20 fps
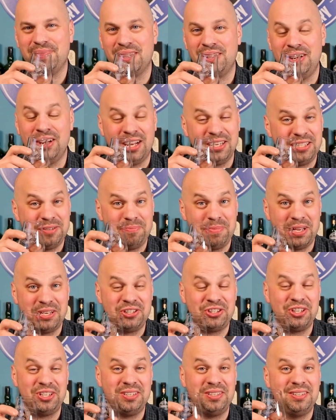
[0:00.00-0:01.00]
Not to
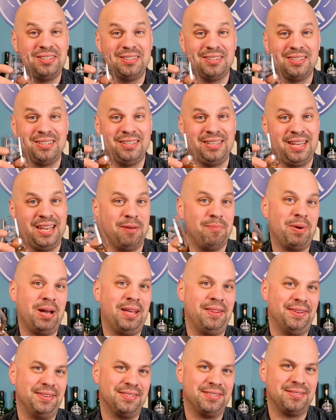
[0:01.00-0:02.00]
mention, you can't
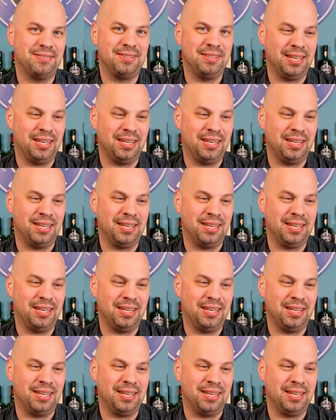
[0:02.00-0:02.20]
buy this.